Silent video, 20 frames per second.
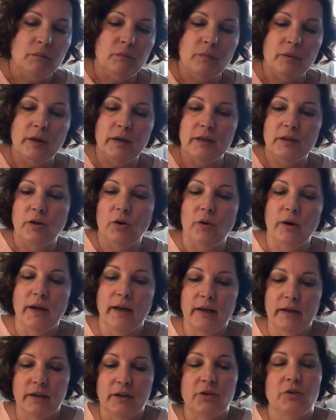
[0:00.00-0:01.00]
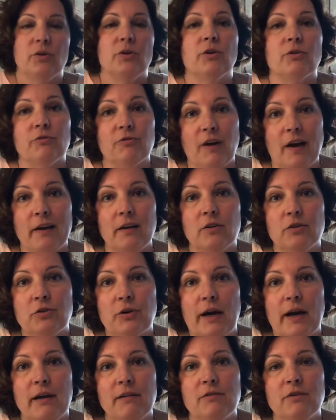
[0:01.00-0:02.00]
But go ahead and do your final
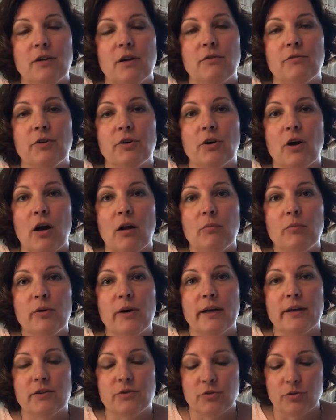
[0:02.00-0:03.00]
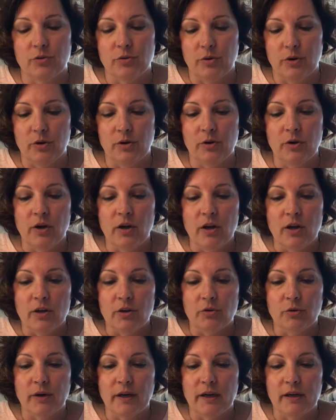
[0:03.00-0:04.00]
draft of your Albrecht Dürer
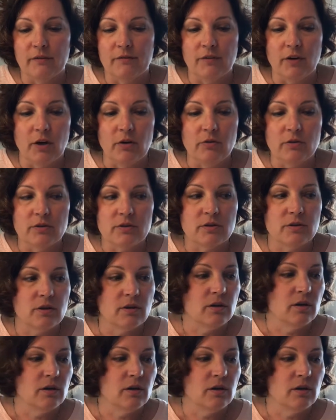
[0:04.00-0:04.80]
creative notes.